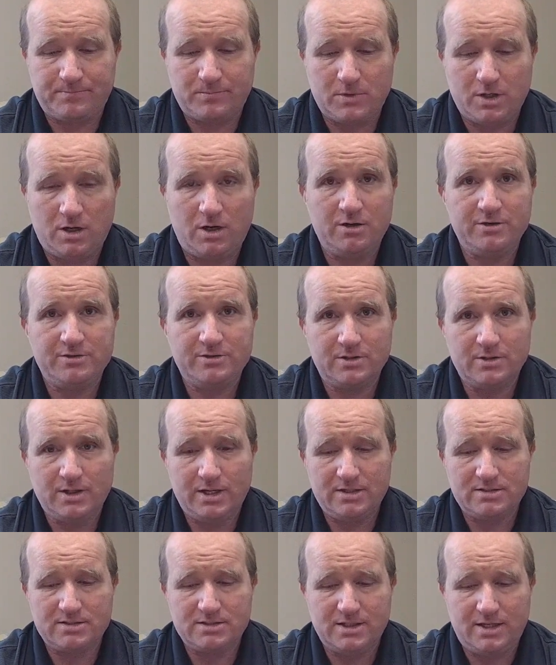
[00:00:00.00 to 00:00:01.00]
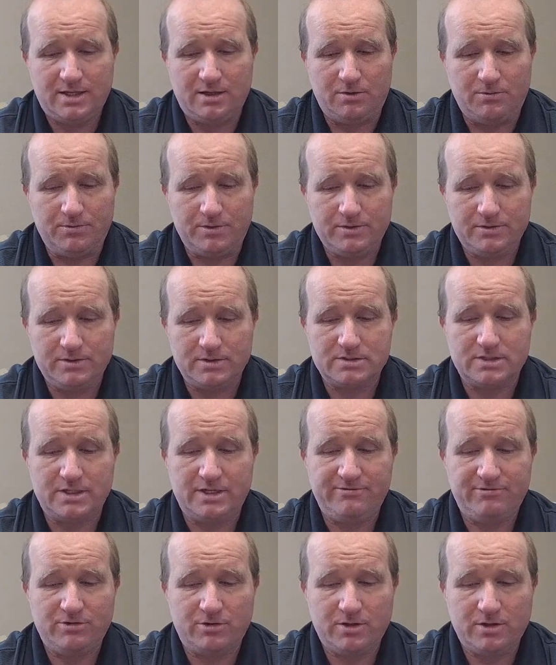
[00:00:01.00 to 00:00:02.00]
Hark the glad sound, the
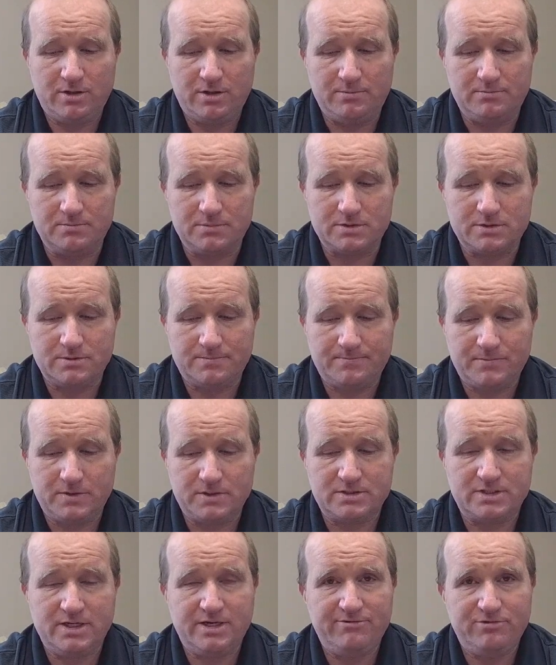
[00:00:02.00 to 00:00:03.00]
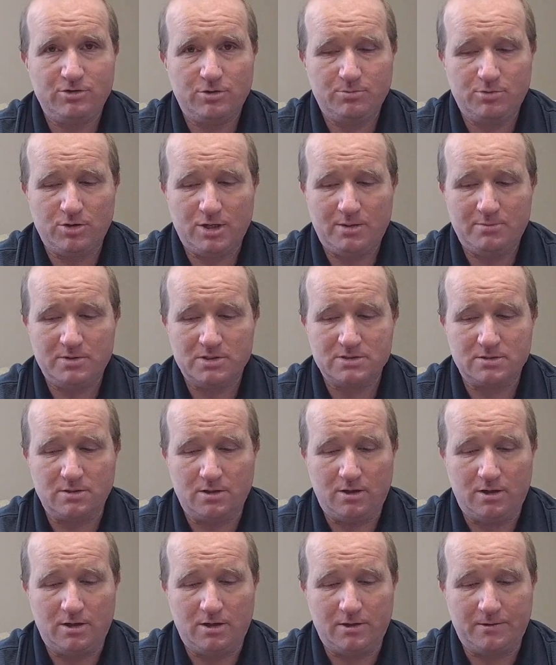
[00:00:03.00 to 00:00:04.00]
Savior comes, the Savior promised
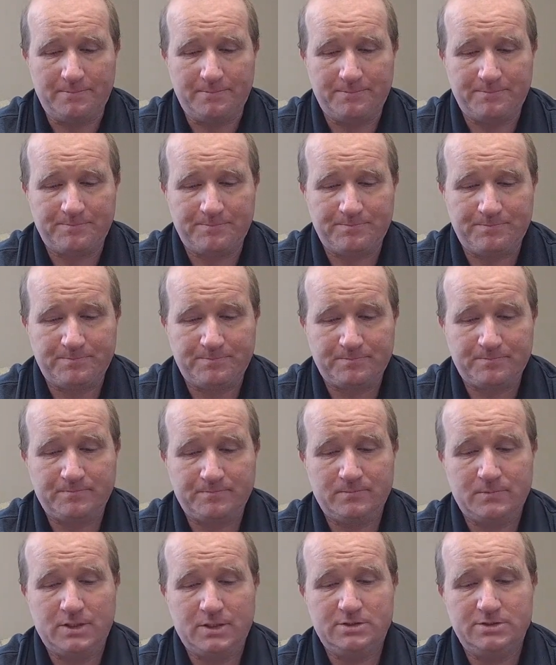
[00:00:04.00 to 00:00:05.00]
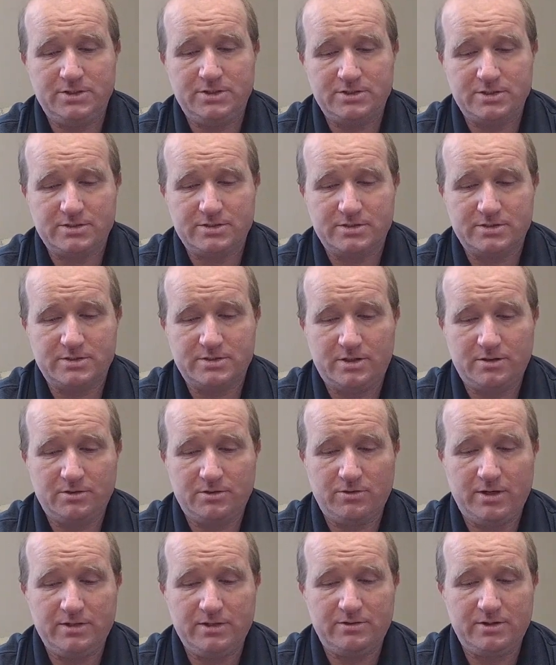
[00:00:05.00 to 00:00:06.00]
long. Jesus has done
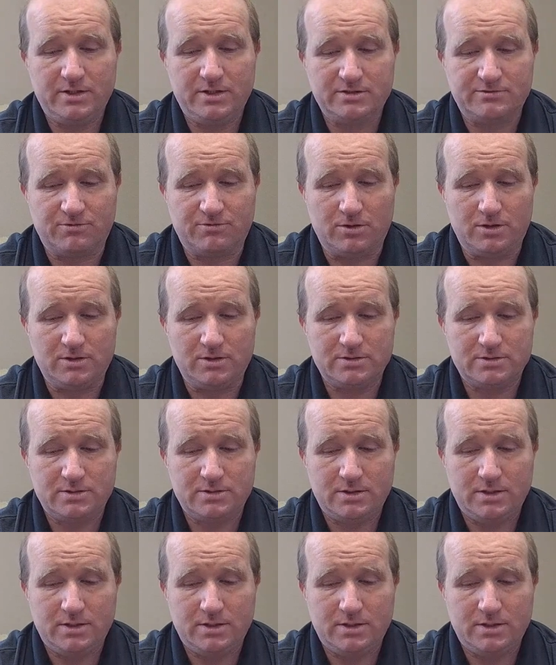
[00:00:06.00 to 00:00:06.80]
great things for us.